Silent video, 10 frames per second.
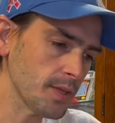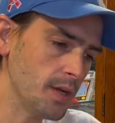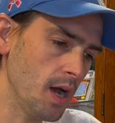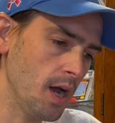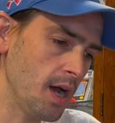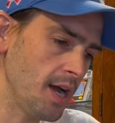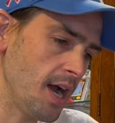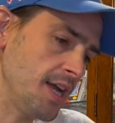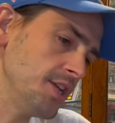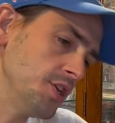
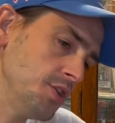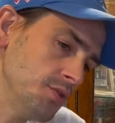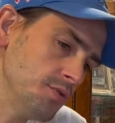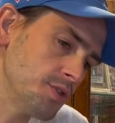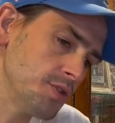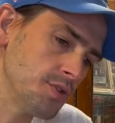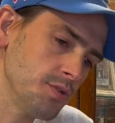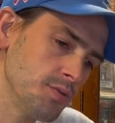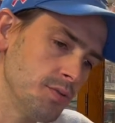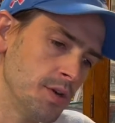I used
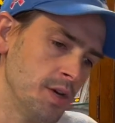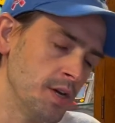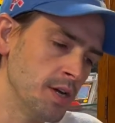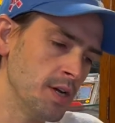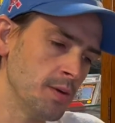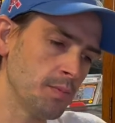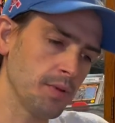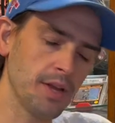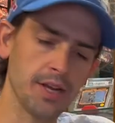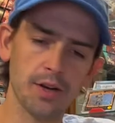to
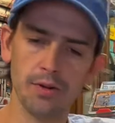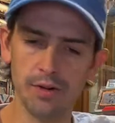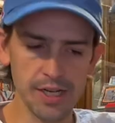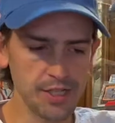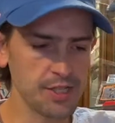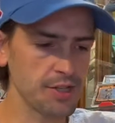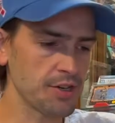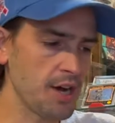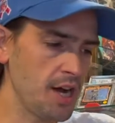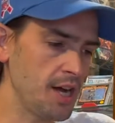play crazier
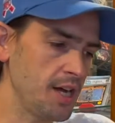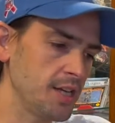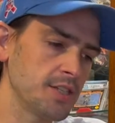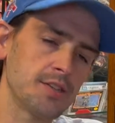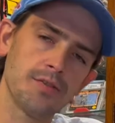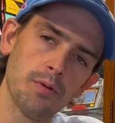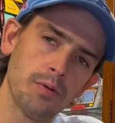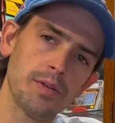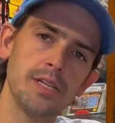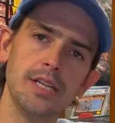odds
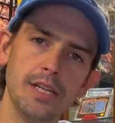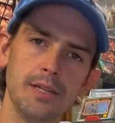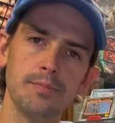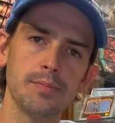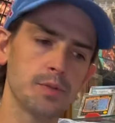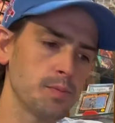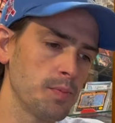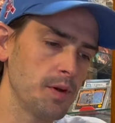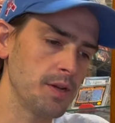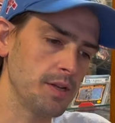for teams,
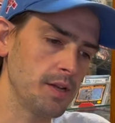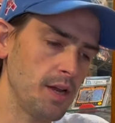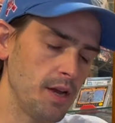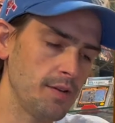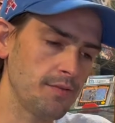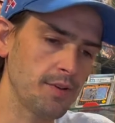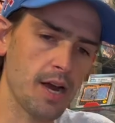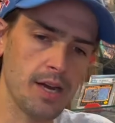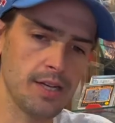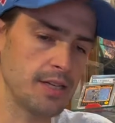but I've
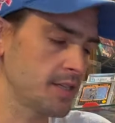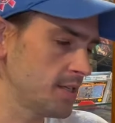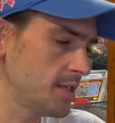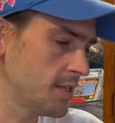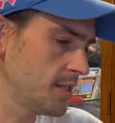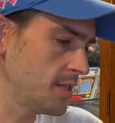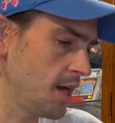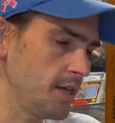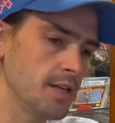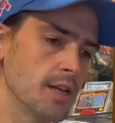kind of
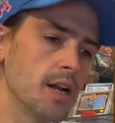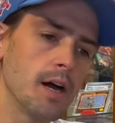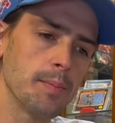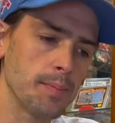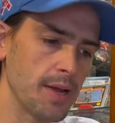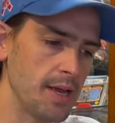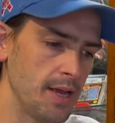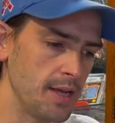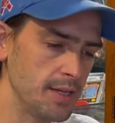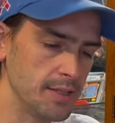tightened it up
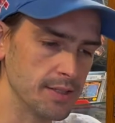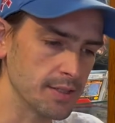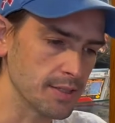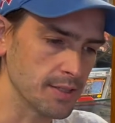and